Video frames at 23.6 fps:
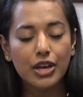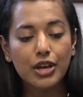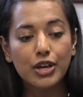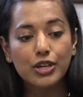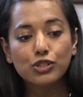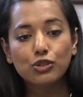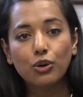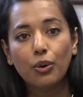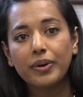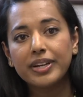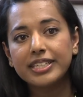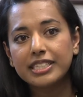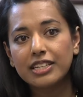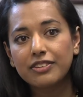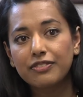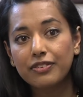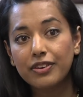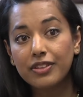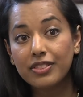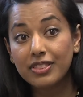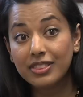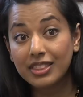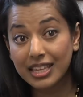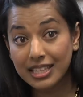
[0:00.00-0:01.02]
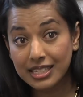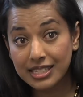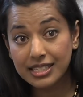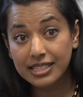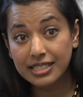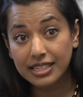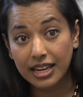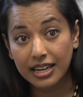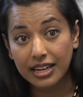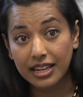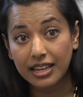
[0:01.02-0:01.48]
So what we did for this
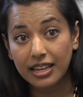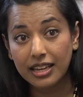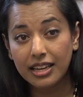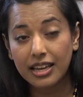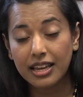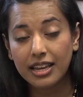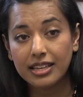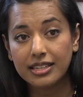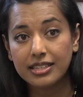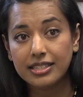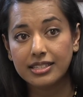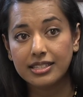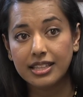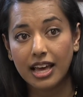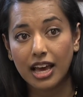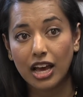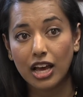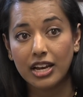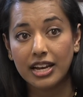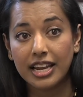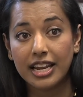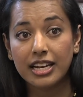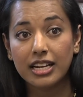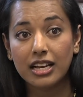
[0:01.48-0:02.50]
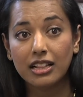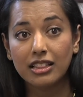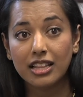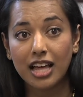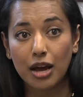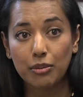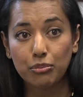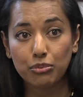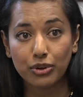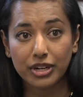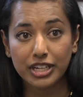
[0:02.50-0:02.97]
study is that in
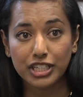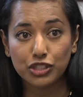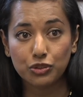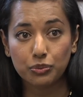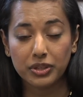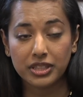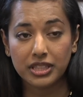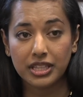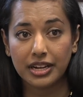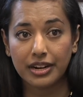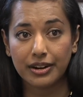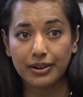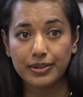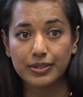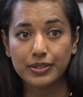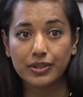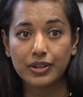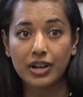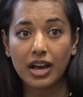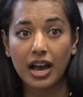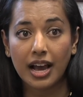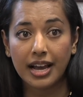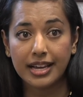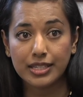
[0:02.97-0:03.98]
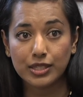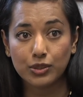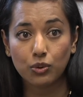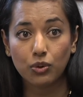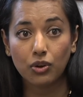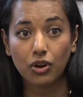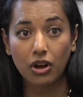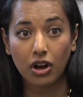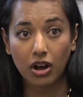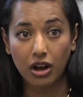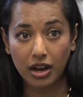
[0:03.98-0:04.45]
collaboration with the Arizona High
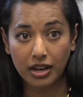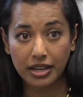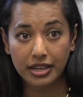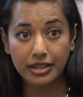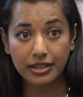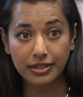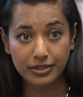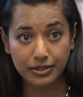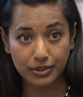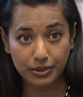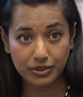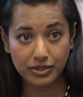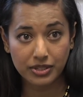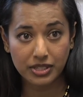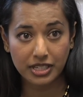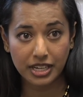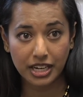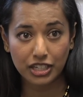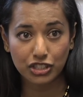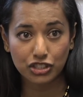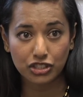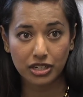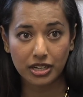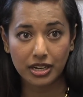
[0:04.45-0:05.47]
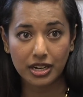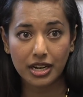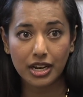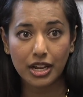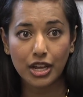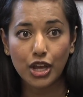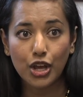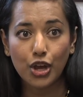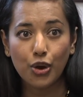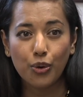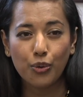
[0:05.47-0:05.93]
School Hockey Association,
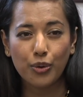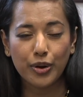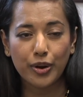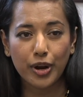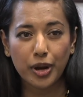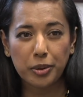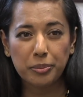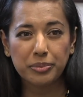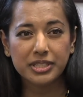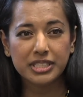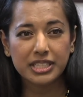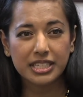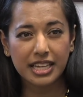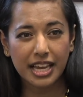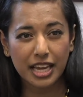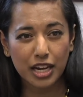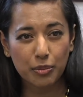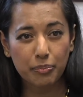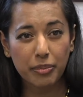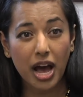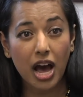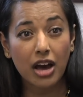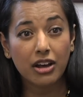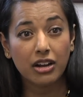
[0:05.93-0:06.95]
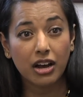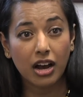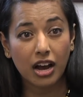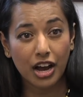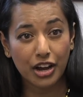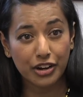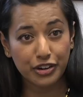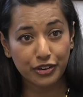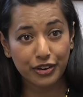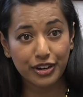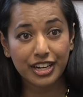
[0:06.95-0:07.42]
we were able to get about one
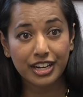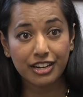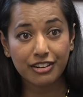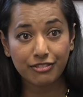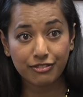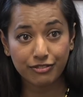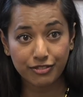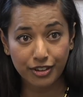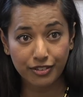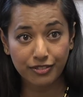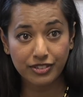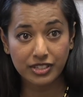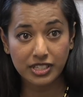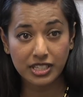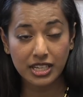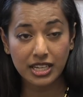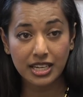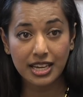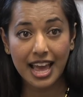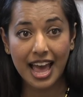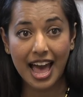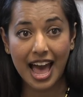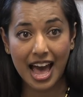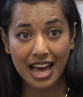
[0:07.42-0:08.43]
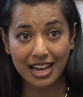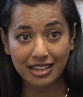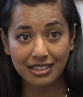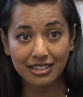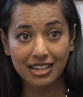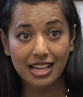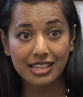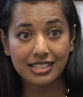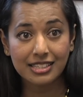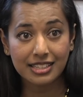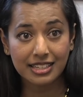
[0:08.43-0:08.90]
hundred fifty
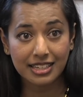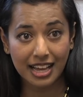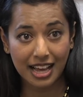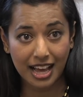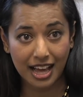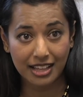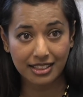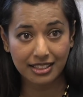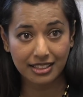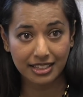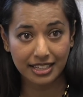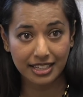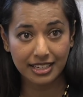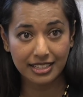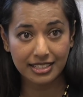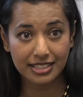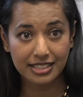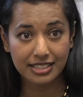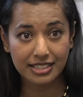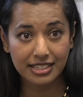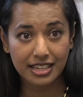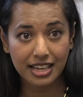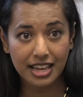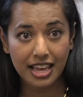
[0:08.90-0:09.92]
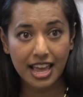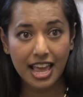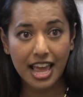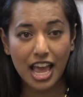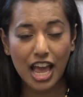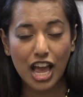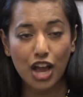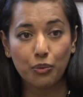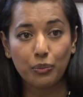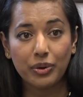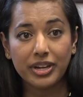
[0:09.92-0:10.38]
adolescent athletes,
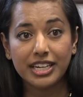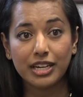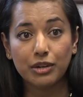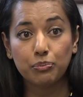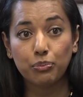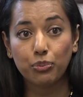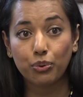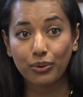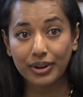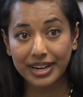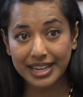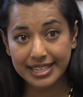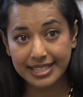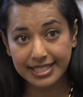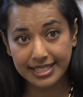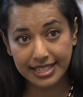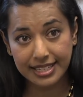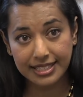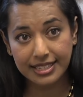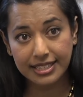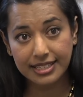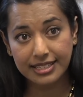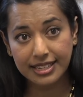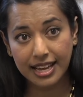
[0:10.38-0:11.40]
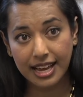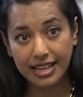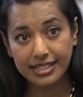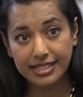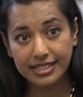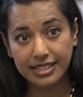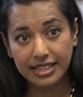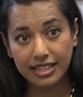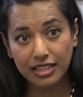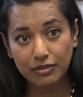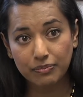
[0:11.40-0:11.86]
and we did preseason
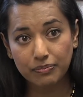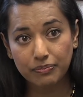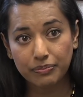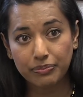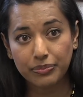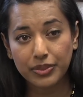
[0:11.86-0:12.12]
testing,